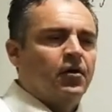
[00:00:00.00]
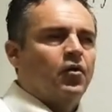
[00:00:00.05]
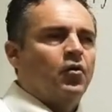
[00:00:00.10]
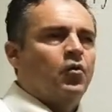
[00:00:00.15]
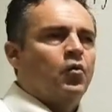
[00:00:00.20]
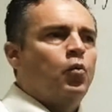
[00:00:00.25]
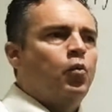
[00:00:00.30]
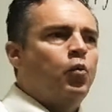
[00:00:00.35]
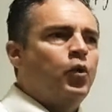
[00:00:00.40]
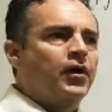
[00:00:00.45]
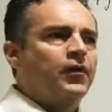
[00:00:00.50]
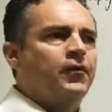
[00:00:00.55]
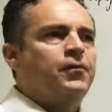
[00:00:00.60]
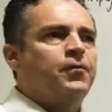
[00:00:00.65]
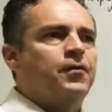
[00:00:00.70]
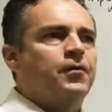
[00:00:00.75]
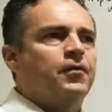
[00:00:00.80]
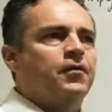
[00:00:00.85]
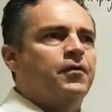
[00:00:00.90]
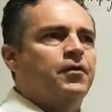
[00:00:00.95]

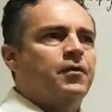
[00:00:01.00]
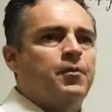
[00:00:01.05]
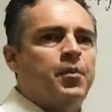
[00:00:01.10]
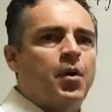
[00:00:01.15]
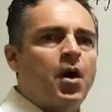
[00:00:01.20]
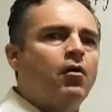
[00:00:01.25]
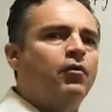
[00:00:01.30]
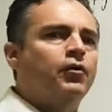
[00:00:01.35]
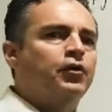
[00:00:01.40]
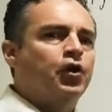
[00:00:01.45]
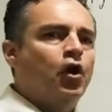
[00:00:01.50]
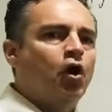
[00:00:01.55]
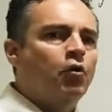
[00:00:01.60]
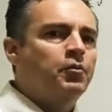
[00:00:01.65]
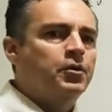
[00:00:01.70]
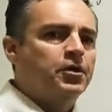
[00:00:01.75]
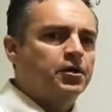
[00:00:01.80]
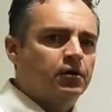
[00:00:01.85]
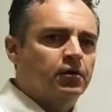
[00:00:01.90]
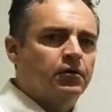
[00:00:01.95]
with the
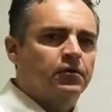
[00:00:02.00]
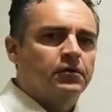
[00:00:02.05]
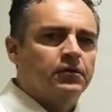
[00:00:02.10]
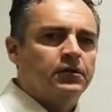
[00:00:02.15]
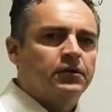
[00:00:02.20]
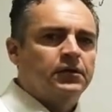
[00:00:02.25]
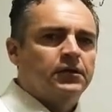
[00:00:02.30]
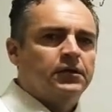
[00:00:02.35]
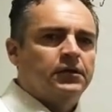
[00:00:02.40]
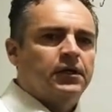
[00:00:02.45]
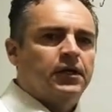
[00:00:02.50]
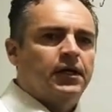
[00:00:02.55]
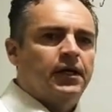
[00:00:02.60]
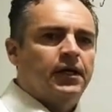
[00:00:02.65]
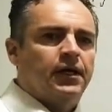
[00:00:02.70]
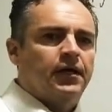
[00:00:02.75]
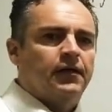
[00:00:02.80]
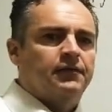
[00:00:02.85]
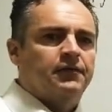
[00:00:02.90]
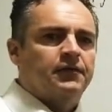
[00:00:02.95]
polynomial
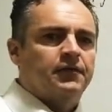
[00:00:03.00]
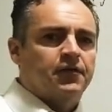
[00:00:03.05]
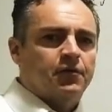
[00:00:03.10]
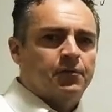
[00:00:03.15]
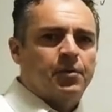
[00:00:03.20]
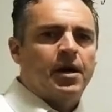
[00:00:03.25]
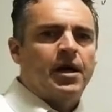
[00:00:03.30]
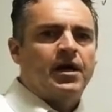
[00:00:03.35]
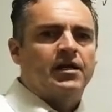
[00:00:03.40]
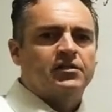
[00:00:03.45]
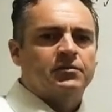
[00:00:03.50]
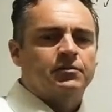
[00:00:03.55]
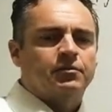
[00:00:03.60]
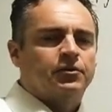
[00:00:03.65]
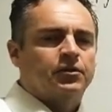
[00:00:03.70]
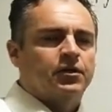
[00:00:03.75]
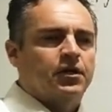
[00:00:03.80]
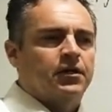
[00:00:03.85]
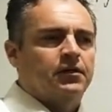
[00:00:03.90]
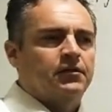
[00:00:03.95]
that they're possible
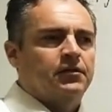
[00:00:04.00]
on.